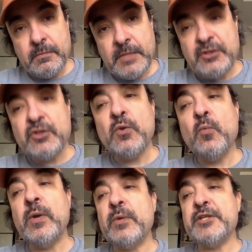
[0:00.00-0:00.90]
And so
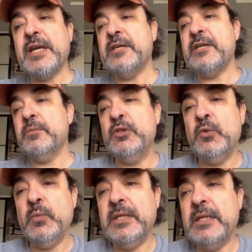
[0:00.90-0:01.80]
what Russia has to be
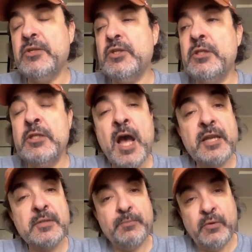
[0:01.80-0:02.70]
doing is
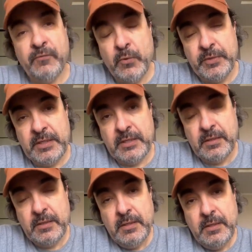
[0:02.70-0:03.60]
not
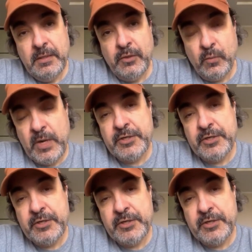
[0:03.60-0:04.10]
provoking the